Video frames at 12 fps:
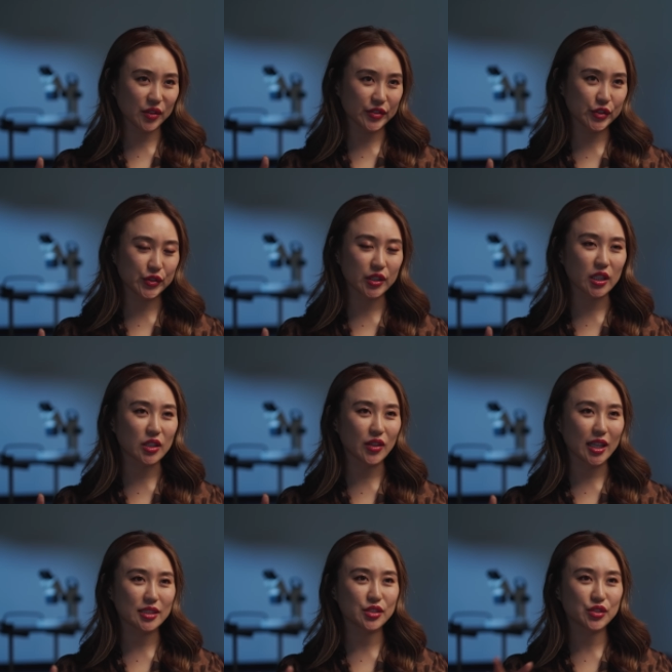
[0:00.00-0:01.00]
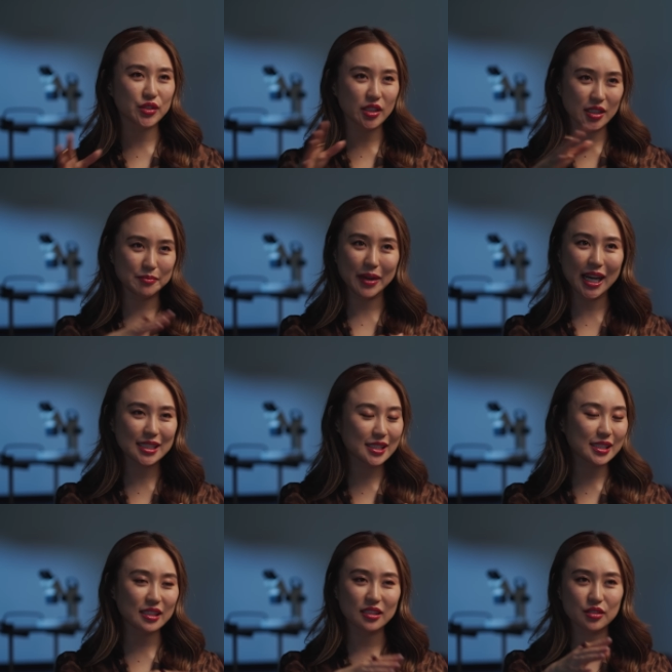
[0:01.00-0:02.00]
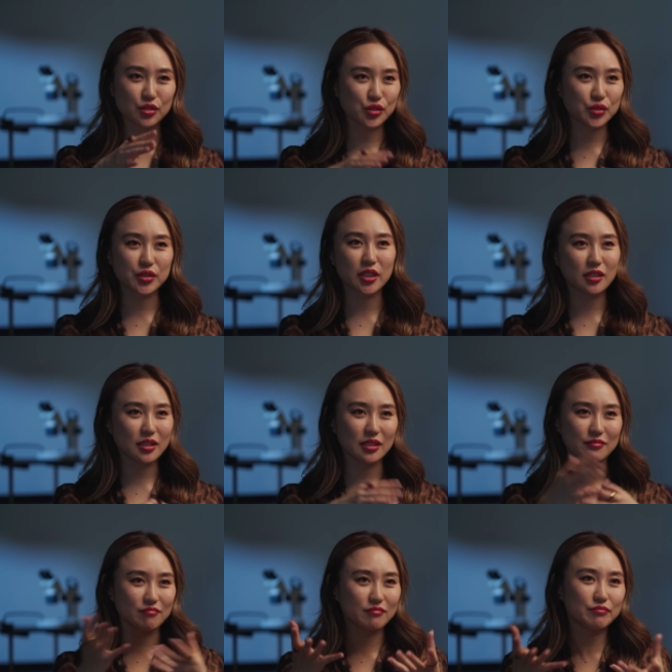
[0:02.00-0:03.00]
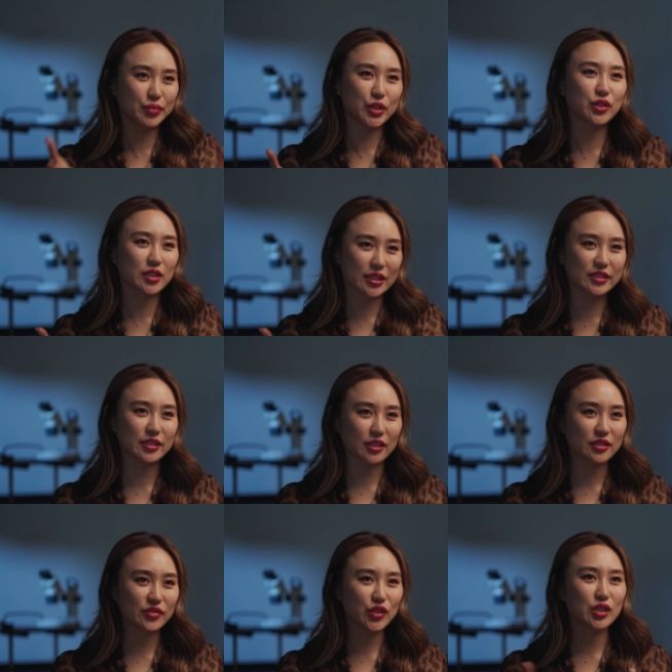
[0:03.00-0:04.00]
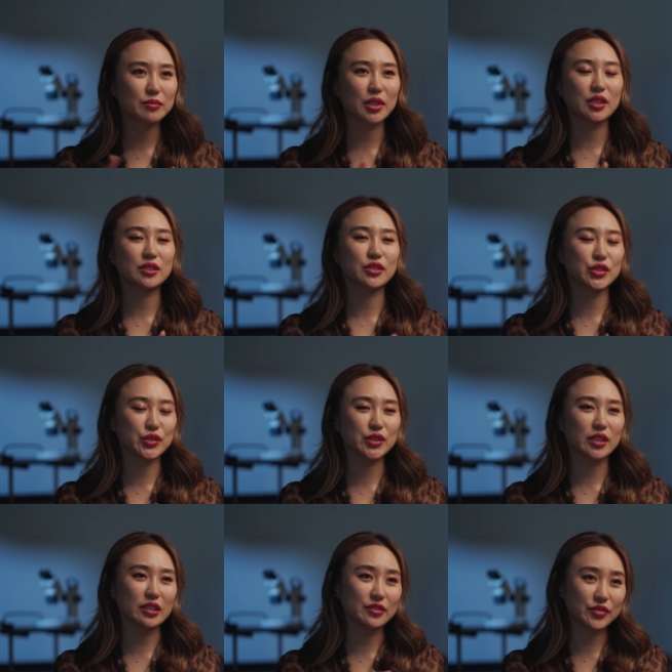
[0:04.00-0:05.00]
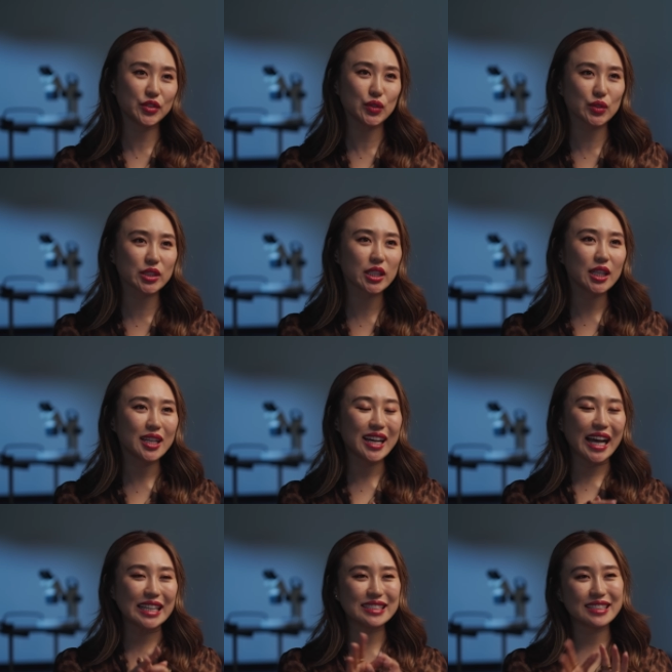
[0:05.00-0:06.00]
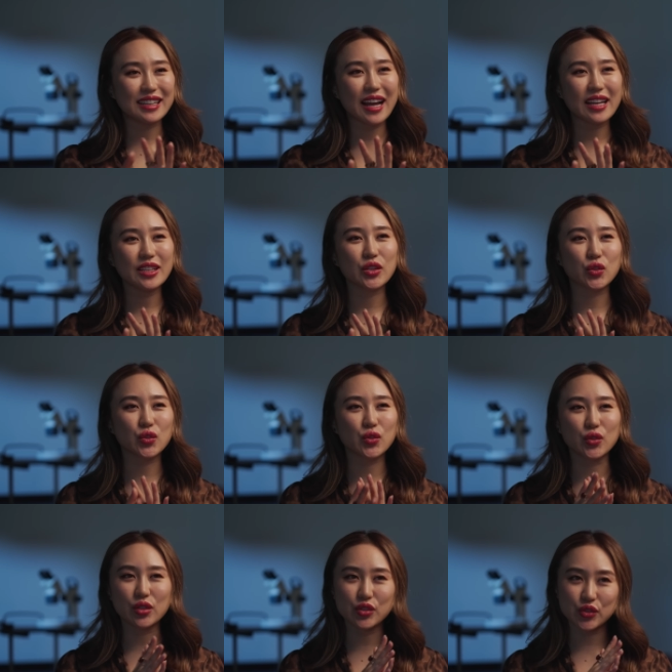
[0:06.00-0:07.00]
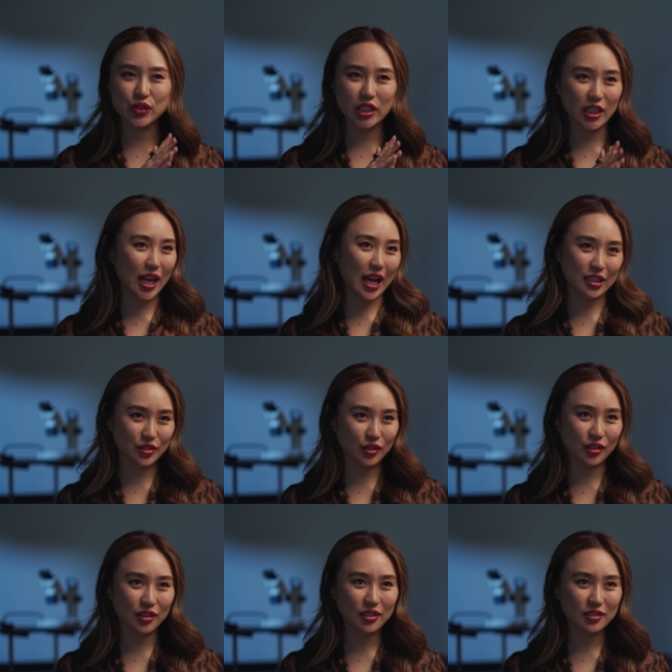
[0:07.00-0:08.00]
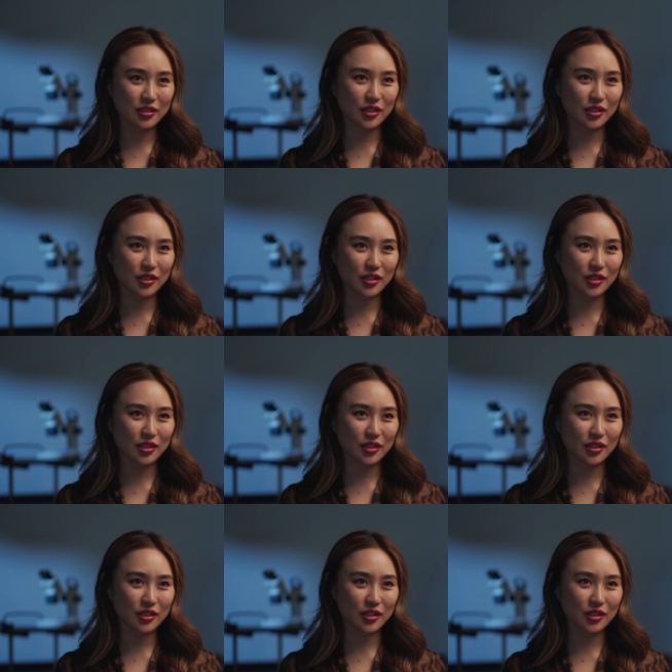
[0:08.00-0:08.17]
of sugar, right? The sugar in pasta, the sugar in pure dessert form, or the sugar in fruit. Is there any good sugar at all,